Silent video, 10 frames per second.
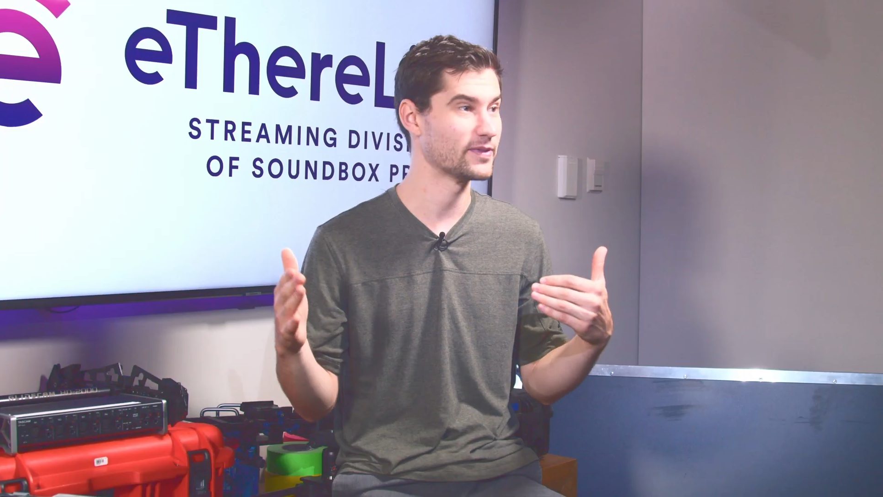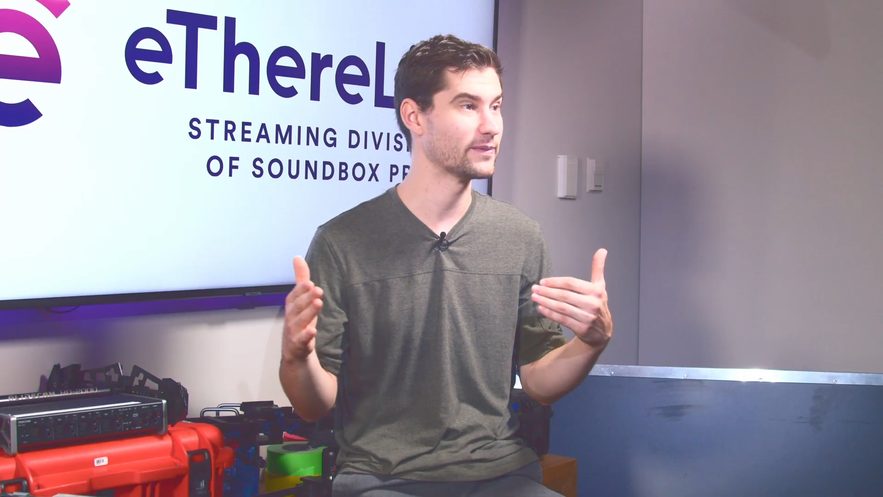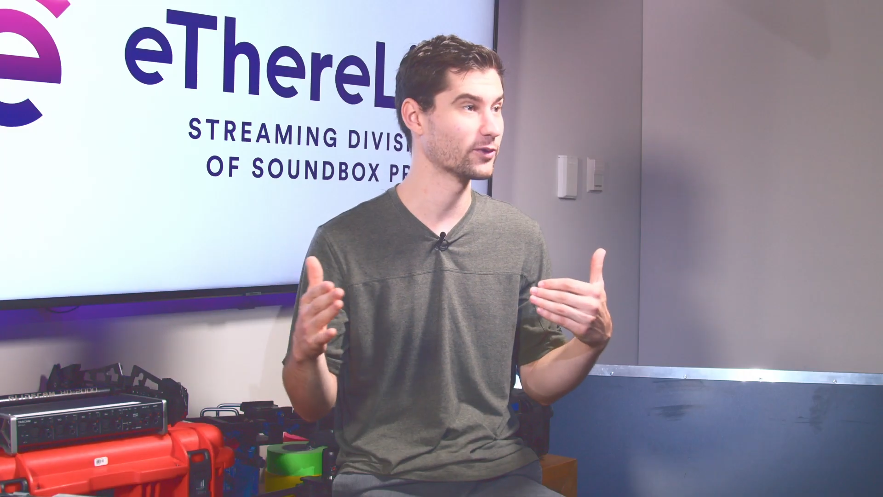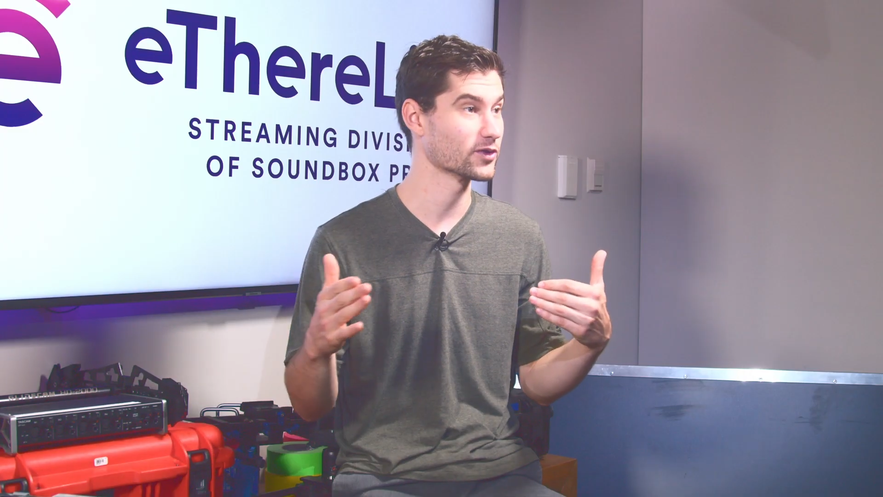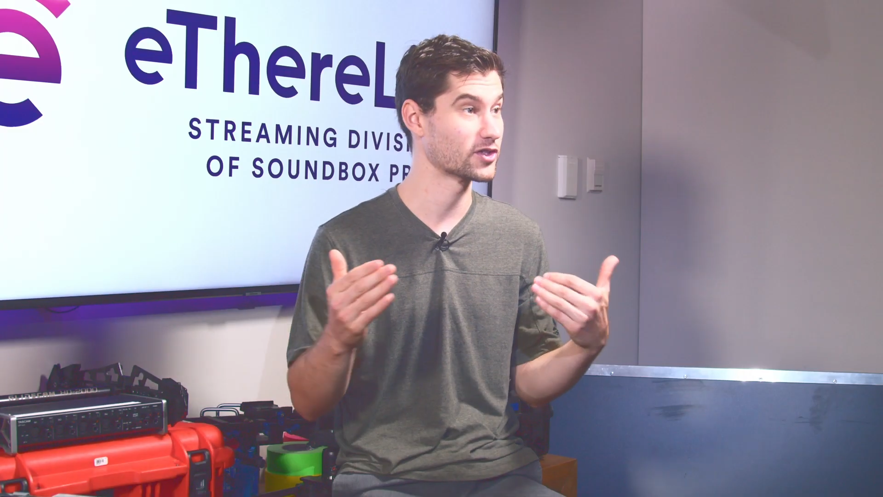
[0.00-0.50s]

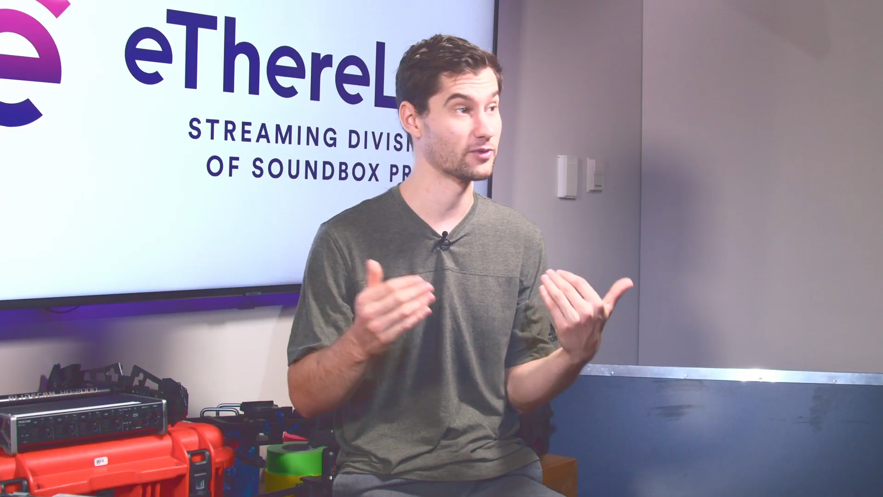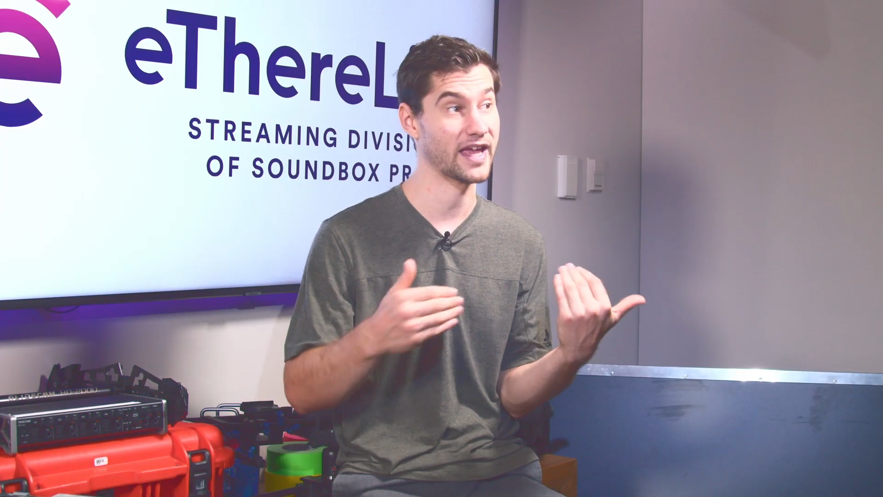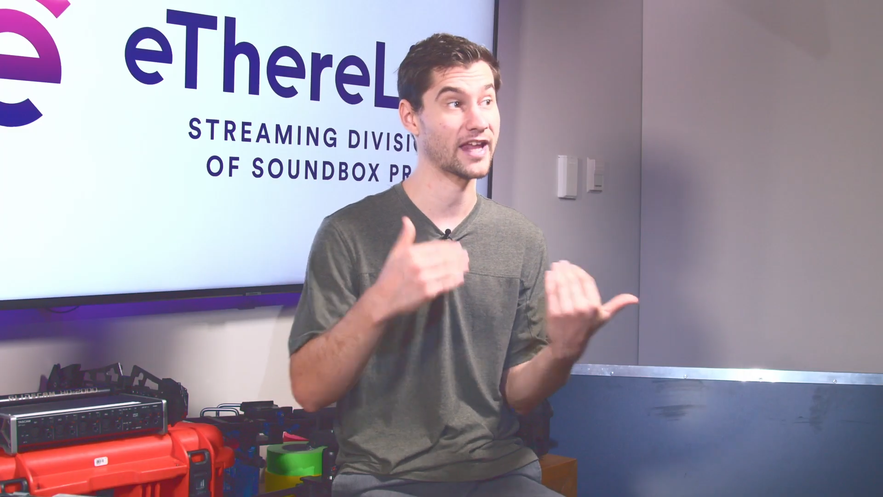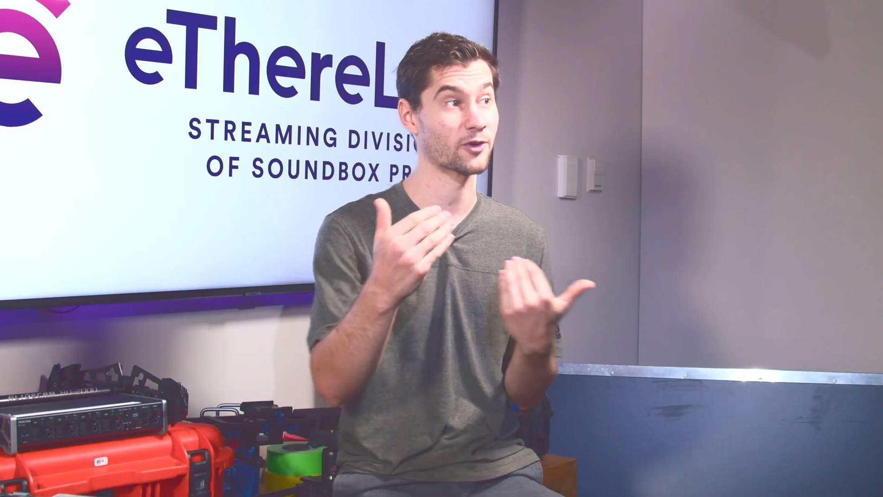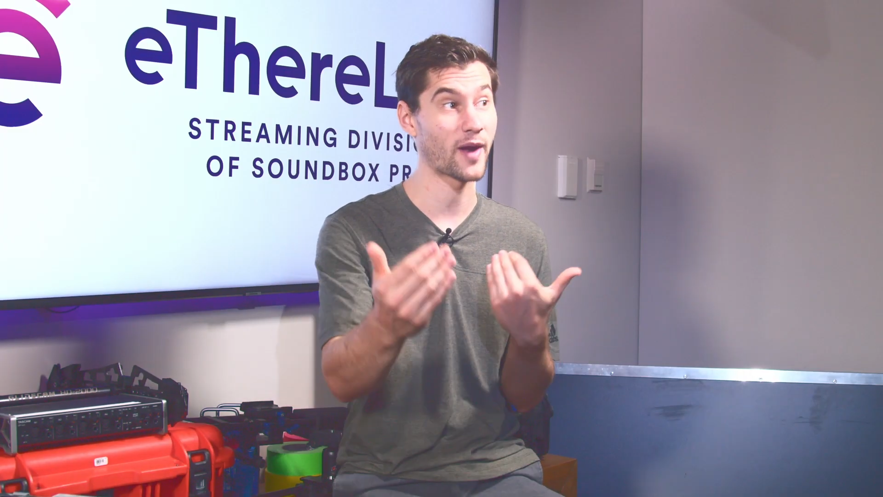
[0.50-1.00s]
people to
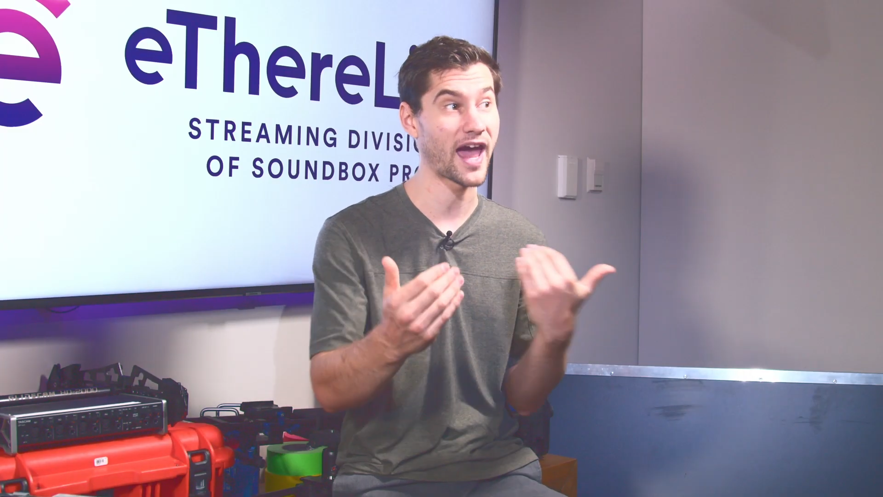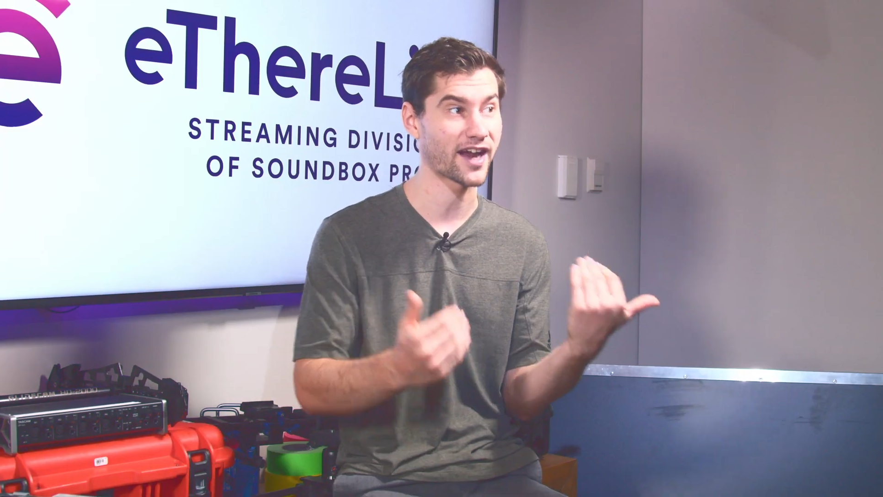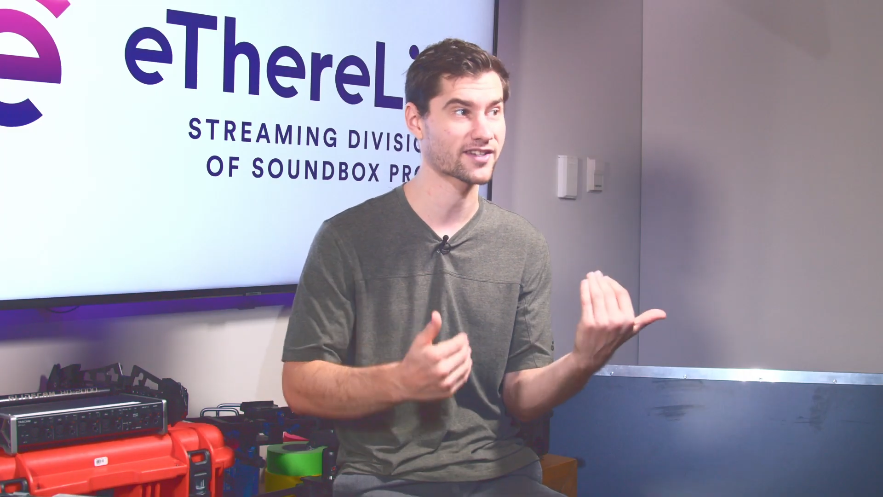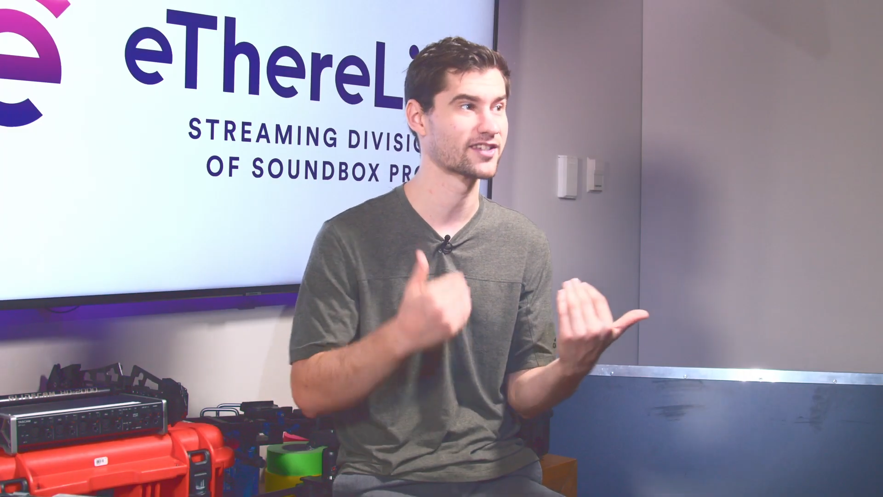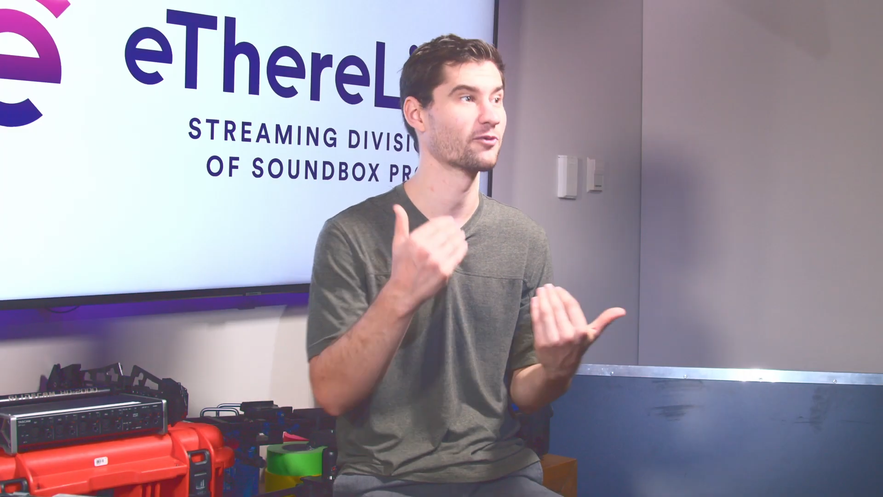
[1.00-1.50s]
interact